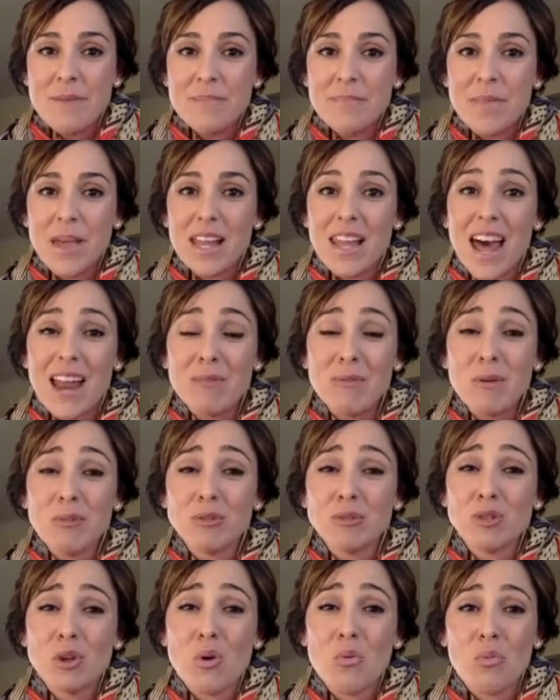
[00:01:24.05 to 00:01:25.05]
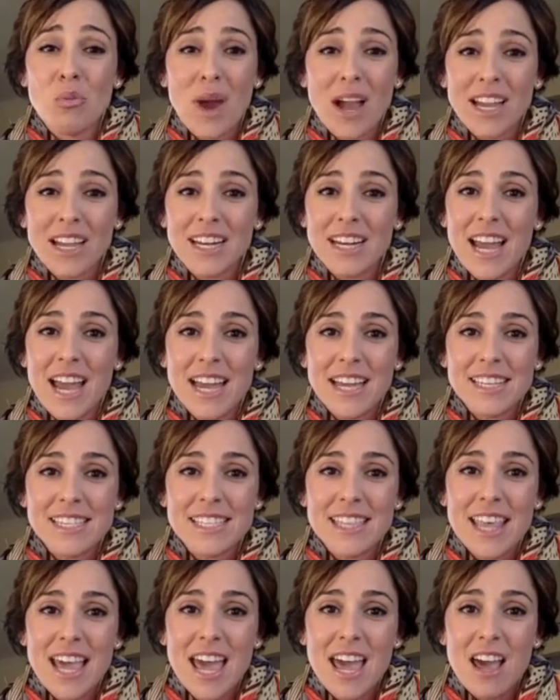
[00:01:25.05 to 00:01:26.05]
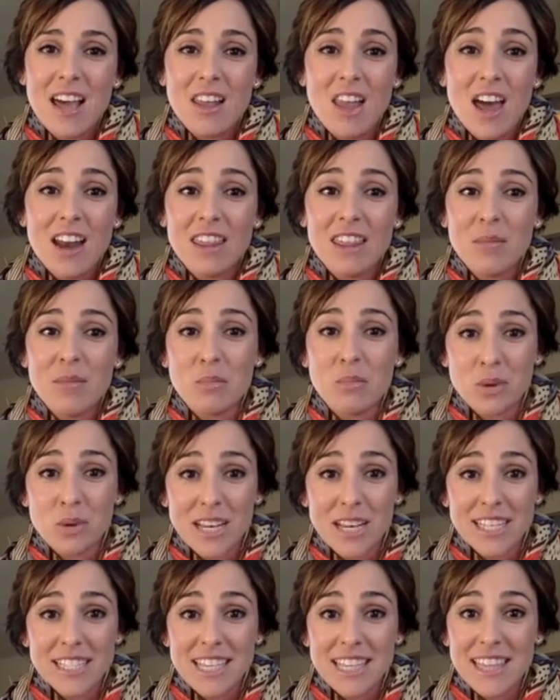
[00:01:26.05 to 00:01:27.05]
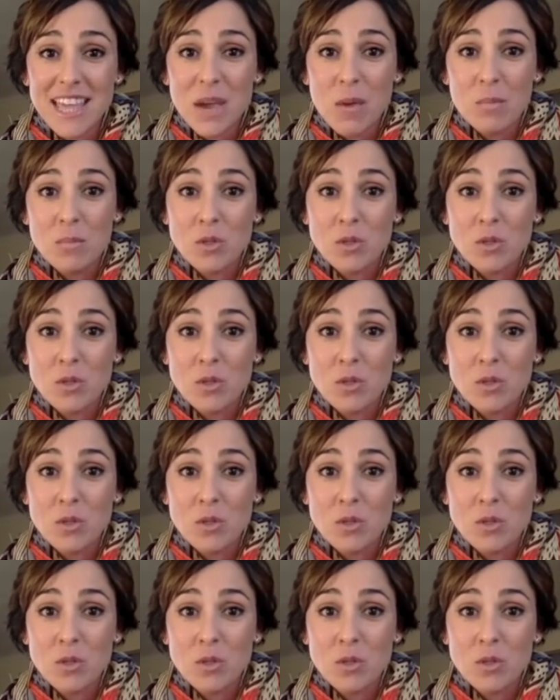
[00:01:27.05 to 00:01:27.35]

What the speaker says: A lot of people don't recognize that a lot of the breeds that they